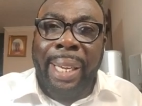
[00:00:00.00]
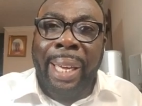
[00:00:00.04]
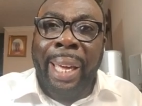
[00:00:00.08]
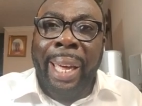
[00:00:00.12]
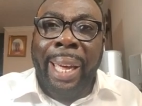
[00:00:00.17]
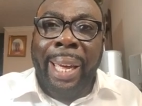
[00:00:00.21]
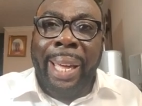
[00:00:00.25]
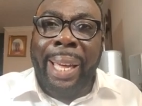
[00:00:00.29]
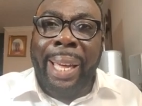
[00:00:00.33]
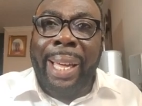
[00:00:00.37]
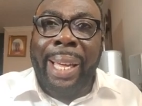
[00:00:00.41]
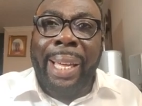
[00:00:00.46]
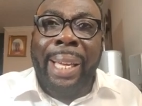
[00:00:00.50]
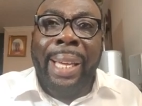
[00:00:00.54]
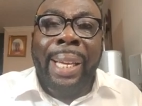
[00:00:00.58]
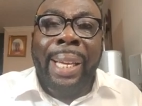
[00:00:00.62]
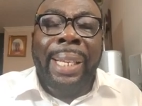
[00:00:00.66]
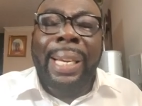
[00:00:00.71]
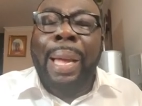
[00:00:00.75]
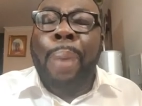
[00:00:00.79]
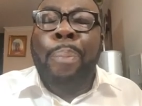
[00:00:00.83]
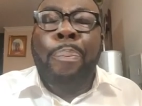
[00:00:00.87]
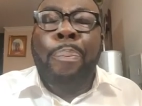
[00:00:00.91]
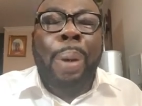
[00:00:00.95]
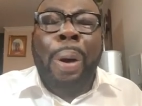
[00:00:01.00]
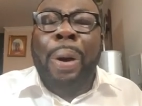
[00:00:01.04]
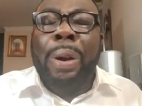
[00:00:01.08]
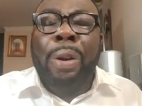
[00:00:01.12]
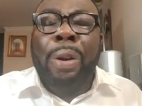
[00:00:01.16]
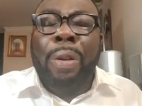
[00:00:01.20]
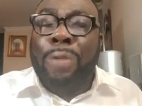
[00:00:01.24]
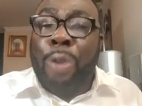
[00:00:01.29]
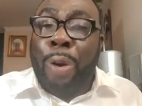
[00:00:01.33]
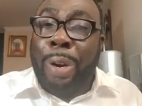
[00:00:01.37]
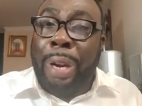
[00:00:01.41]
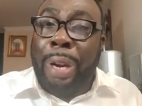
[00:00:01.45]
the
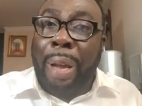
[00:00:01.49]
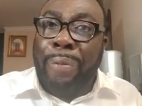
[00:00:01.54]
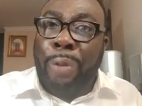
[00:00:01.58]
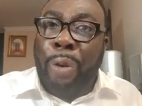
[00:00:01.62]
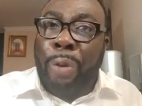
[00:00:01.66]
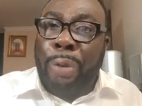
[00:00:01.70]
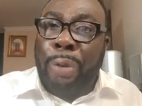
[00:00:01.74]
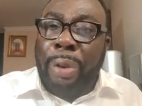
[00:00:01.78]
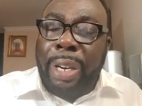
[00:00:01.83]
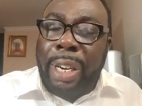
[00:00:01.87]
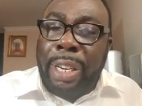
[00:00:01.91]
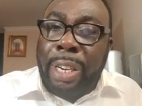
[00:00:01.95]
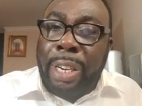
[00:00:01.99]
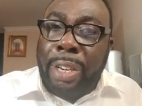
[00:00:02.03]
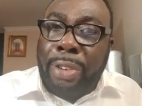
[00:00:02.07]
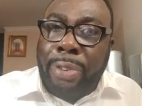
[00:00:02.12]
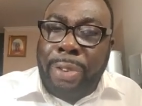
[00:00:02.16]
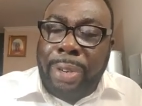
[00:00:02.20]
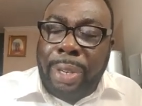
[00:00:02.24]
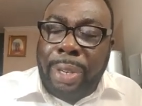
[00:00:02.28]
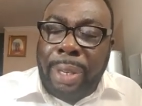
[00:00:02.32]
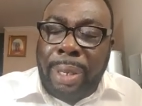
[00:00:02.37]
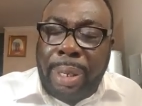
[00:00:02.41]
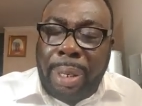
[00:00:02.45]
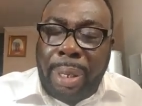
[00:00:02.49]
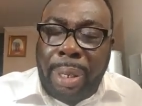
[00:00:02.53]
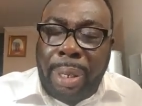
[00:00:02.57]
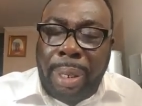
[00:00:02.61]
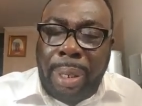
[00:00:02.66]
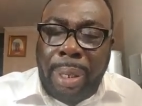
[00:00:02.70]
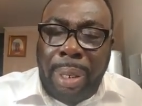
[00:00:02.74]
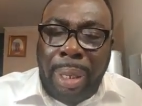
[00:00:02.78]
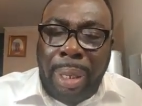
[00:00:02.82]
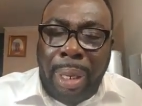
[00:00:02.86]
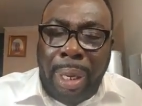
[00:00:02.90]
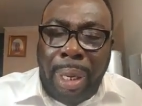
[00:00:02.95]
power of God have already destroyed.
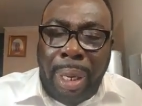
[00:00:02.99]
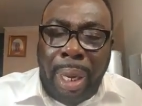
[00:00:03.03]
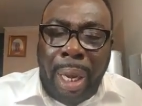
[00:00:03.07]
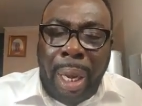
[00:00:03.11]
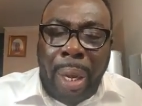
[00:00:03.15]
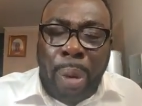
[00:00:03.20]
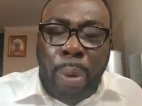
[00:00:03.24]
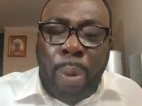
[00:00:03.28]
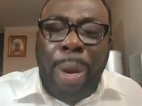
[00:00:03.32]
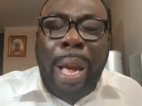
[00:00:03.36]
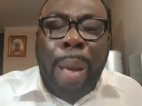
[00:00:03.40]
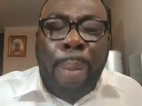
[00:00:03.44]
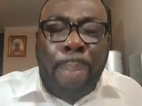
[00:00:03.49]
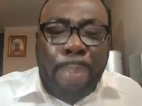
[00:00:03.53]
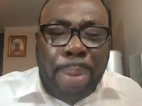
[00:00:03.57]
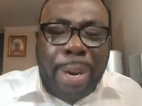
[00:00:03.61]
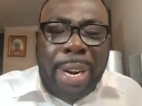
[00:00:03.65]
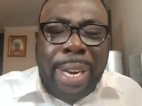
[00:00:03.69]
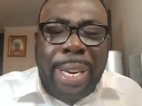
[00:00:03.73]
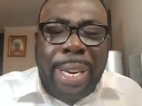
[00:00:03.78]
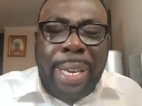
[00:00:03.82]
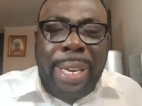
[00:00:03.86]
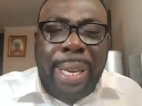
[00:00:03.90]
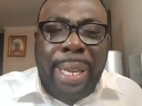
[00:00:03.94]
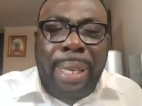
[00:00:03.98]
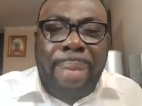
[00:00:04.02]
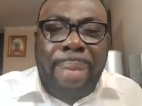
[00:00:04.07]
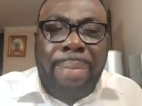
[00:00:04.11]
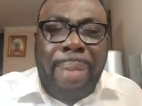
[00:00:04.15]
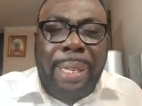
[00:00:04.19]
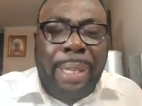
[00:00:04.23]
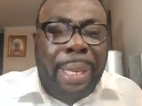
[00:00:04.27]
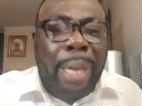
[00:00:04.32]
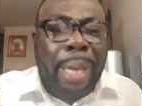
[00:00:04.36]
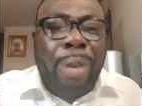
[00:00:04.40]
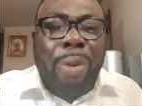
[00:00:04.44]
We are praying in this
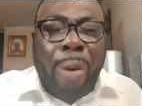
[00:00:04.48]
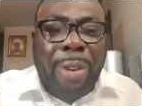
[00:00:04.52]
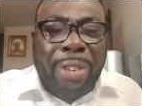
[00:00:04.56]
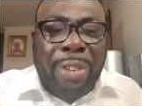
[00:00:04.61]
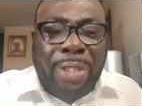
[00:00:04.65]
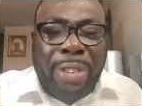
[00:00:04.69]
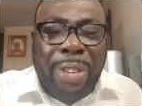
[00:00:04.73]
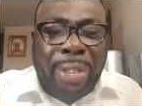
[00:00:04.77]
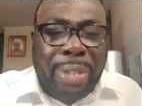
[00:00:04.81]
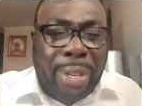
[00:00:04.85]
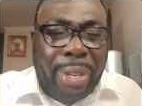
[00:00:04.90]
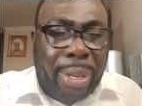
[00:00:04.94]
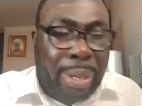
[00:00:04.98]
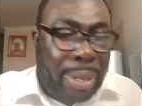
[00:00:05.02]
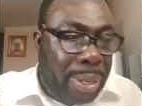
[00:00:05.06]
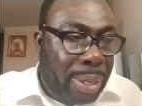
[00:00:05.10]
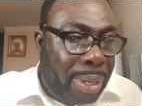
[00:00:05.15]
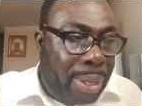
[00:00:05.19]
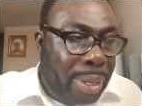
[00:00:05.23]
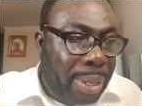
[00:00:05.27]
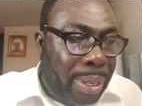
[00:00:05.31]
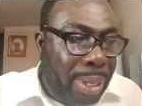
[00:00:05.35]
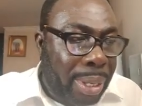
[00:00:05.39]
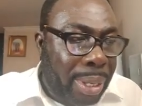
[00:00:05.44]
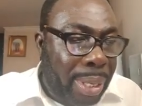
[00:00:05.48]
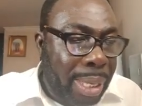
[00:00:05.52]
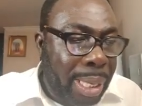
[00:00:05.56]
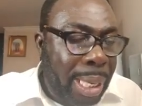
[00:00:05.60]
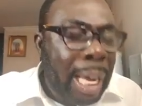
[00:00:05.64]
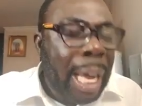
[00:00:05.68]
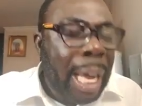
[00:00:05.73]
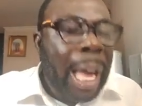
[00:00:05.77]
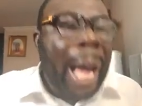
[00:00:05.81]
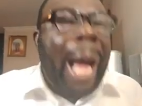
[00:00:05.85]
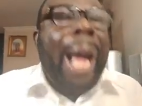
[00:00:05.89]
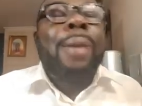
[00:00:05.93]
month. Say, Lord Jesus,
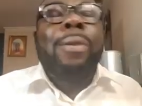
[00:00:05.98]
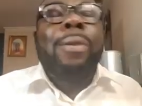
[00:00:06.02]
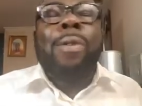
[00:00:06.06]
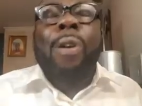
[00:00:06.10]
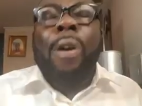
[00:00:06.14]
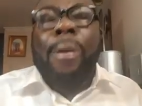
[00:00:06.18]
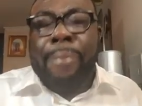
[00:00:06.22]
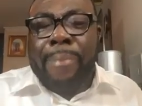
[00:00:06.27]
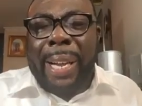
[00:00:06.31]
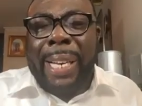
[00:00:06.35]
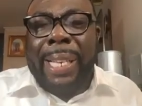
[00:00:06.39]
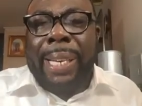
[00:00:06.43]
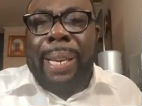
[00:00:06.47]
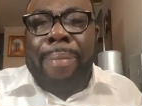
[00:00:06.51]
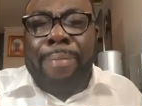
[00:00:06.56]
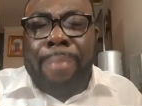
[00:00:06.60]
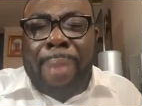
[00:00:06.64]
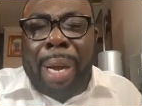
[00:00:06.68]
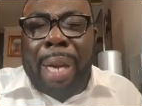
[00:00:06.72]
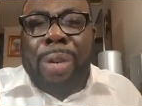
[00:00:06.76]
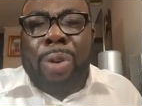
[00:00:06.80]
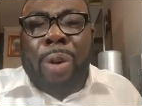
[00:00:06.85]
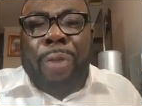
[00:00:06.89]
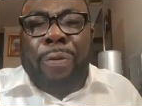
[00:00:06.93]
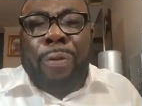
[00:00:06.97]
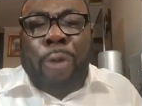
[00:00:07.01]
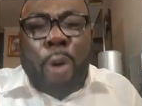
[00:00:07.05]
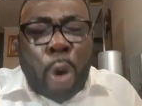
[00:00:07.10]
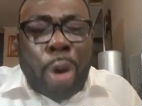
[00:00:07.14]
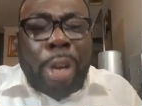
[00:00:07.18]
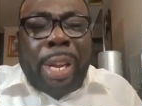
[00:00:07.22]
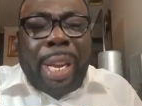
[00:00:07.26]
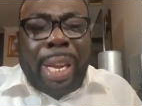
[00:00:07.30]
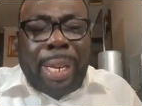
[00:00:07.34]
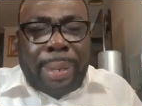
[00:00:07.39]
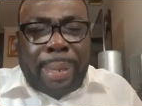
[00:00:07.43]
I commit the month of
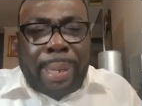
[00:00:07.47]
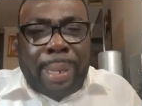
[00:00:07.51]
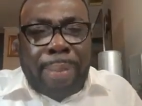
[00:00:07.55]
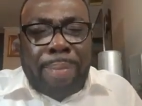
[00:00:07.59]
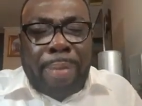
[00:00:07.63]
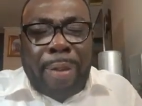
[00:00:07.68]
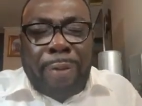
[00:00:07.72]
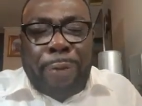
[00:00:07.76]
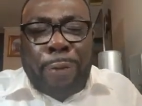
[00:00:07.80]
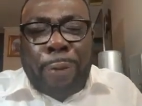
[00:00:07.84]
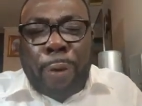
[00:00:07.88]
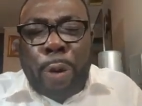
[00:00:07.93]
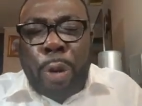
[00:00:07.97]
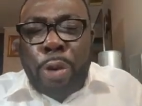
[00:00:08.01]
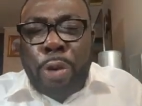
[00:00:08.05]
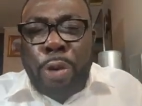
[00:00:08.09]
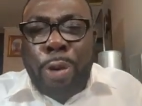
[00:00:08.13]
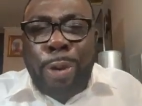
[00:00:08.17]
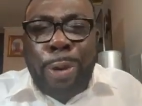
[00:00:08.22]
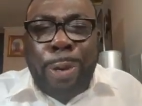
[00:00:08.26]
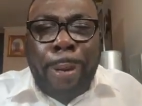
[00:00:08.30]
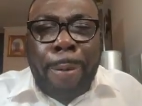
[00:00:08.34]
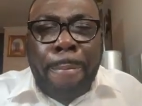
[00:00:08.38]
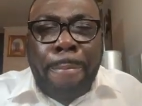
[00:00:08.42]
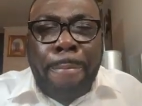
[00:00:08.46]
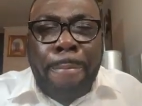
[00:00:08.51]
August before you.